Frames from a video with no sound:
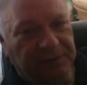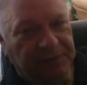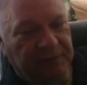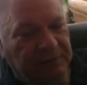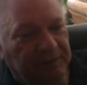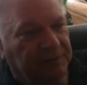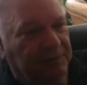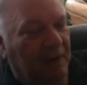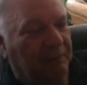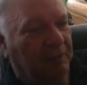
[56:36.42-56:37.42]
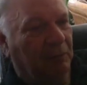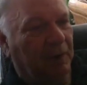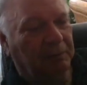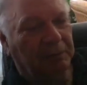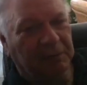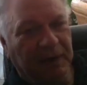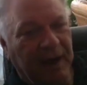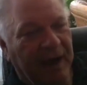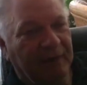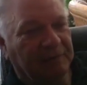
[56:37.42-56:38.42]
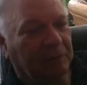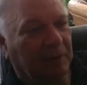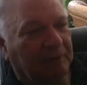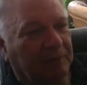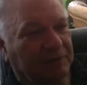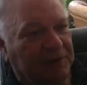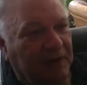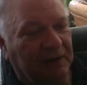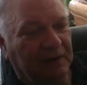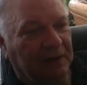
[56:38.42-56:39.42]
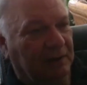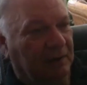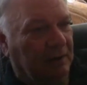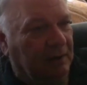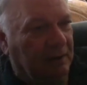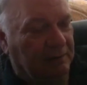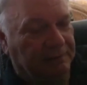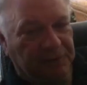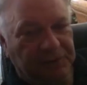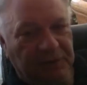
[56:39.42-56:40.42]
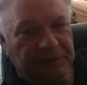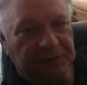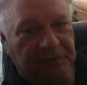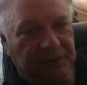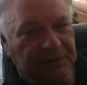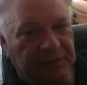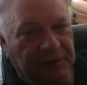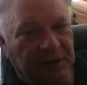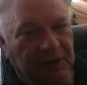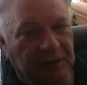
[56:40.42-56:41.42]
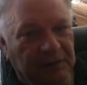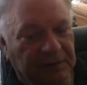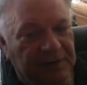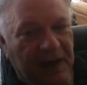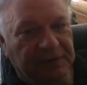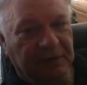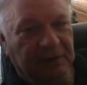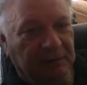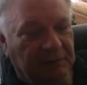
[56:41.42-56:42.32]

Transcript: Josephus, I mean, what do we really have in the way of understanding the first century in Judea? There's nothing.